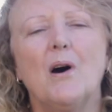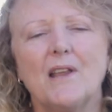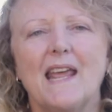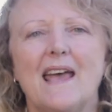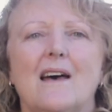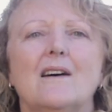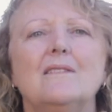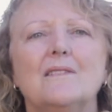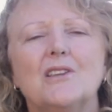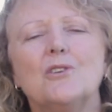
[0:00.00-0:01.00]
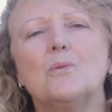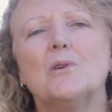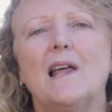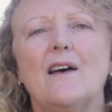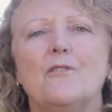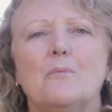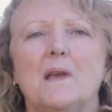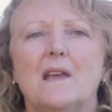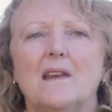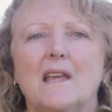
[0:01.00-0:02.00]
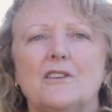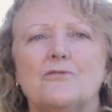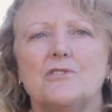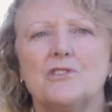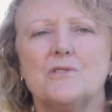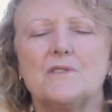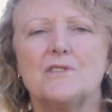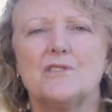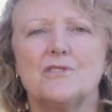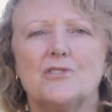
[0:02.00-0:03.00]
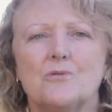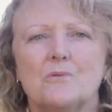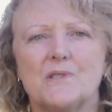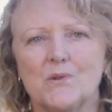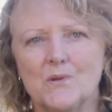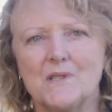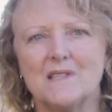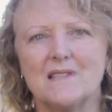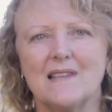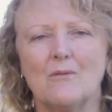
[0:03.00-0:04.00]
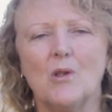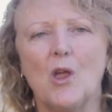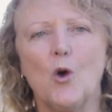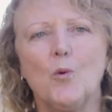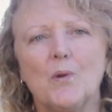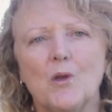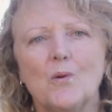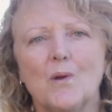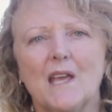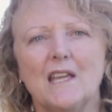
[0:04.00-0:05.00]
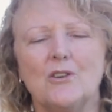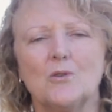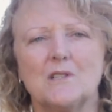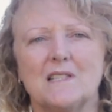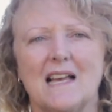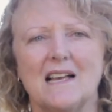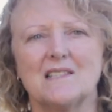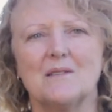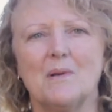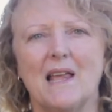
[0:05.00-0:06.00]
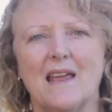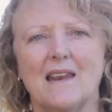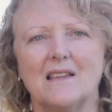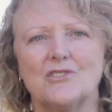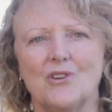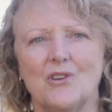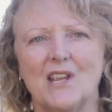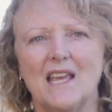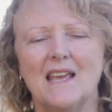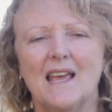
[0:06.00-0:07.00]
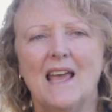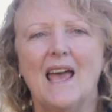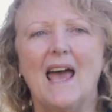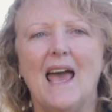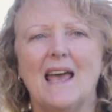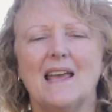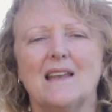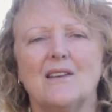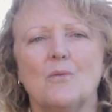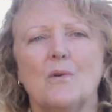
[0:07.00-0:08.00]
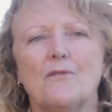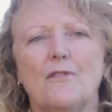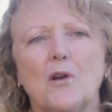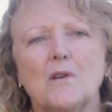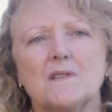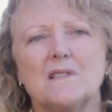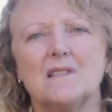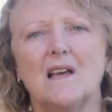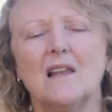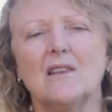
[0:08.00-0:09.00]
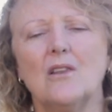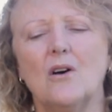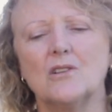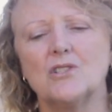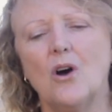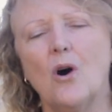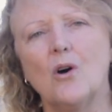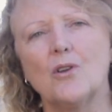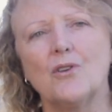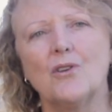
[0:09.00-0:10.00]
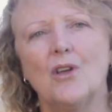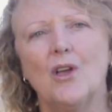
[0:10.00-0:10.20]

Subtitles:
By now, you will have been introduced to resources that will help you in your disaster planning journey, and we've focused a lot on